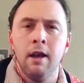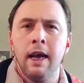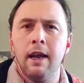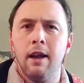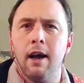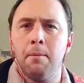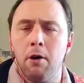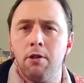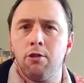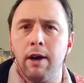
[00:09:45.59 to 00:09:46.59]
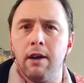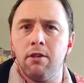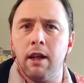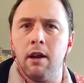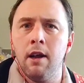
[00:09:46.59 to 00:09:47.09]
Hit both strings.
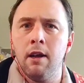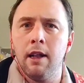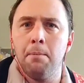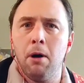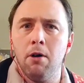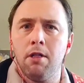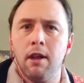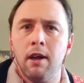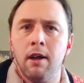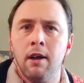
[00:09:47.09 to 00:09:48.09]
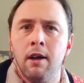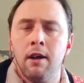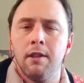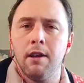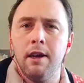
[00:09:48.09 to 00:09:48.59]
Let both
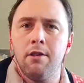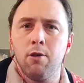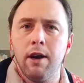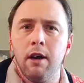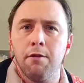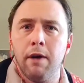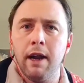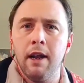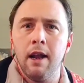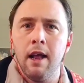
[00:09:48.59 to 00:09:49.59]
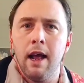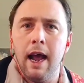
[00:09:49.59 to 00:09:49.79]
the D string you're fretting